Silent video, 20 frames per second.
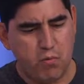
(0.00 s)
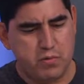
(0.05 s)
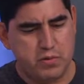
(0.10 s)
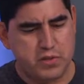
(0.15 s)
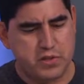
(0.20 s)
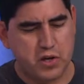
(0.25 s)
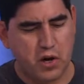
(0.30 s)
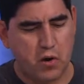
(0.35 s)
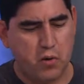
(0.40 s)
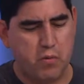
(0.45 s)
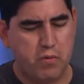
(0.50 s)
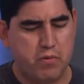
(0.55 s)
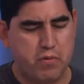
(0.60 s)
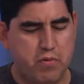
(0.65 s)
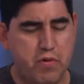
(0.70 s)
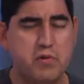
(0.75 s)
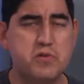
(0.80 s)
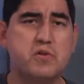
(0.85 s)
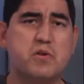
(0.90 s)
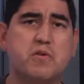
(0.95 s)
So
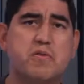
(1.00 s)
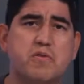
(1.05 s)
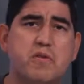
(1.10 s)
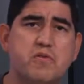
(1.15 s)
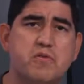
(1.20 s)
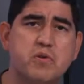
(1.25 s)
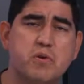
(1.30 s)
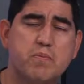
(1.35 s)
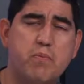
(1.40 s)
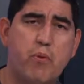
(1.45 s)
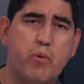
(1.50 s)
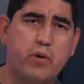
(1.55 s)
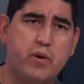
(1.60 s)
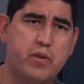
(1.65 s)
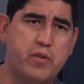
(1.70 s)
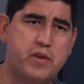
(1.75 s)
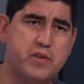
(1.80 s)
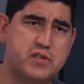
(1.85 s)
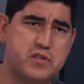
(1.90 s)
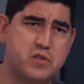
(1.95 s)
those are
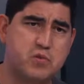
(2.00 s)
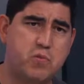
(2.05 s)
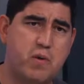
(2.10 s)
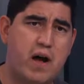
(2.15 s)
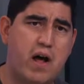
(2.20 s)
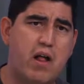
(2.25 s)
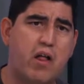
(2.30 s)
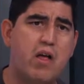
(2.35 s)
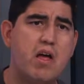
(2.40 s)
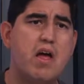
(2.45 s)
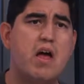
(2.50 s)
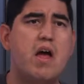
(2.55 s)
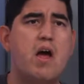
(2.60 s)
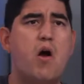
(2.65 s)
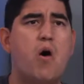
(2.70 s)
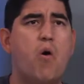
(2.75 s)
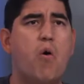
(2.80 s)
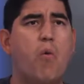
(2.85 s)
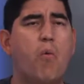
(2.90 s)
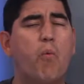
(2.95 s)
important things as well.
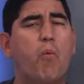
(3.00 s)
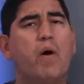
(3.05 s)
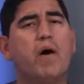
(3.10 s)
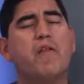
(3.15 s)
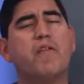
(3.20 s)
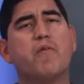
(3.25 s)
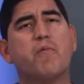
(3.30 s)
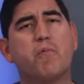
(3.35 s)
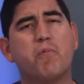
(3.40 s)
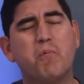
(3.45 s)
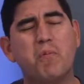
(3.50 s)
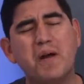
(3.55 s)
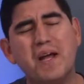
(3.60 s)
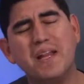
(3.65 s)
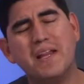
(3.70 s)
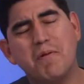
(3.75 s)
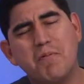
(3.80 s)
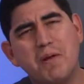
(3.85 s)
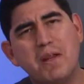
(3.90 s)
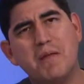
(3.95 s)
One of the
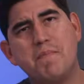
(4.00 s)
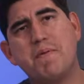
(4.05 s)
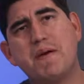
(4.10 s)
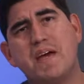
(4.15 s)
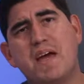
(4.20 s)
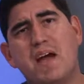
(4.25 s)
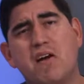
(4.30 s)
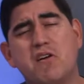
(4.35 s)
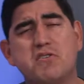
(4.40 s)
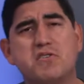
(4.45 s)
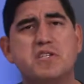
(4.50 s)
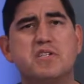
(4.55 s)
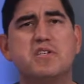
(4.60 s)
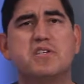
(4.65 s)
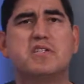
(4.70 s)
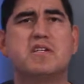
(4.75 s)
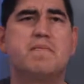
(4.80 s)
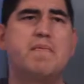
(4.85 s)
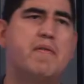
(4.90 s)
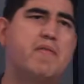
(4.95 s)
really, really big areas, and this
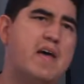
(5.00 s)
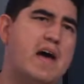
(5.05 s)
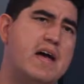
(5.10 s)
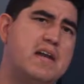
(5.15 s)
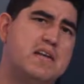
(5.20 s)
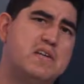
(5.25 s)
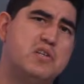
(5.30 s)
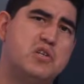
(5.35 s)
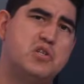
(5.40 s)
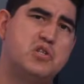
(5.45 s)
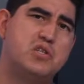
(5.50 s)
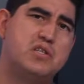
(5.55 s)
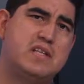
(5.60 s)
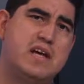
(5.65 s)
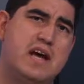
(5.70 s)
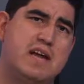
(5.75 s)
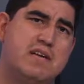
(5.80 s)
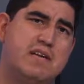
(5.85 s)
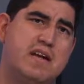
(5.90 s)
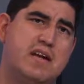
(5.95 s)
is something
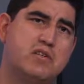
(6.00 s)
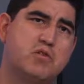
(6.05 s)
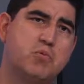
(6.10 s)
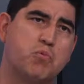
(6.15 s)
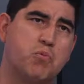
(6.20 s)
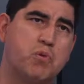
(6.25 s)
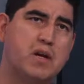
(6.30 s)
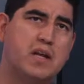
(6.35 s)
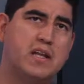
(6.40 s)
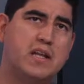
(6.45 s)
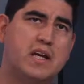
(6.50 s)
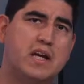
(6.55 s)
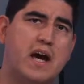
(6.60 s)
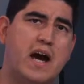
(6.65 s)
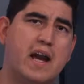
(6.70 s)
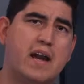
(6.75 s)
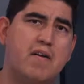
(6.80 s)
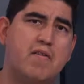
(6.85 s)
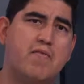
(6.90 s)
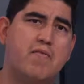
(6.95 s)
that gets really
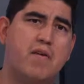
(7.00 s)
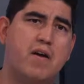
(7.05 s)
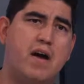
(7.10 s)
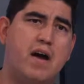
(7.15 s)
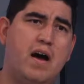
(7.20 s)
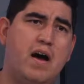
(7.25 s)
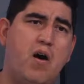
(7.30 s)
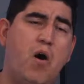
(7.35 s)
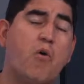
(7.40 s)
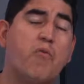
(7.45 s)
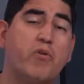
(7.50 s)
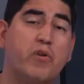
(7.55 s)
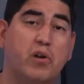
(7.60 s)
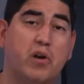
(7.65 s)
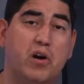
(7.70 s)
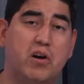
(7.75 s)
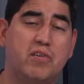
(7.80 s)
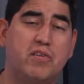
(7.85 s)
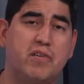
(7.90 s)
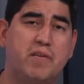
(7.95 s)
kind of
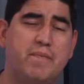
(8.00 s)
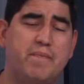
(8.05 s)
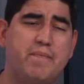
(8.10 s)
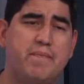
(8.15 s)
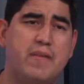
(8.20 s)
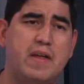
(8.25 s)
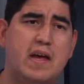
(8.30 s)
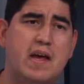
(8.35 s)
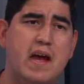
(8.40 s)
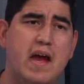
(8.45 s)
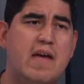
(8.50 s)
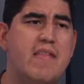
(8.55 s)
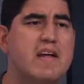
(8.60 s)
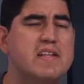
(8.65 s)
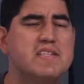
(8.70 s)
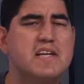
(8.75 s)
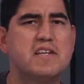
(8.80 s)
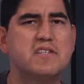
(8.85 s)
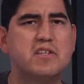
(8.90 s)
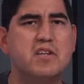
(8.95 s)
overlooked. And
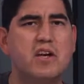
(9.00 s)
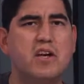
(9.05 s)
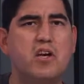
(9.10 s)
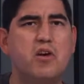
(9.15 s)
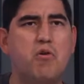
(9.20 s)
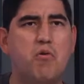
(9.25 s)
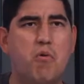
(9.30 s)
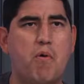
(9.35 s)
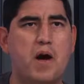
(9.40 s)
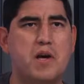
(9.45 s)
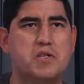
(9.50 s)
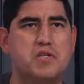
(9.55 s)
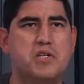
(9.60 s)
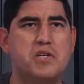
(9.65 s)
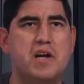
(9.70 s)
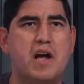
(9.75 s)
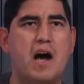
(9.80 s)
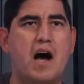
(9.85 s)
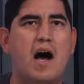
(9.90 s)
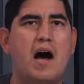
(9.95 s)
that's asking a key
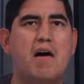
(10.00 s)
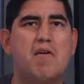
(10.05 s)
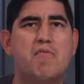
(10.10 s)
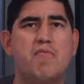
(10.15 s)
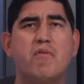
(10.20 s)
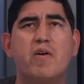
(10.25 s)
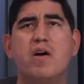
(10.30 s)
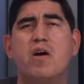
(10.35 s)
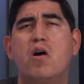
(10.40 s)
question of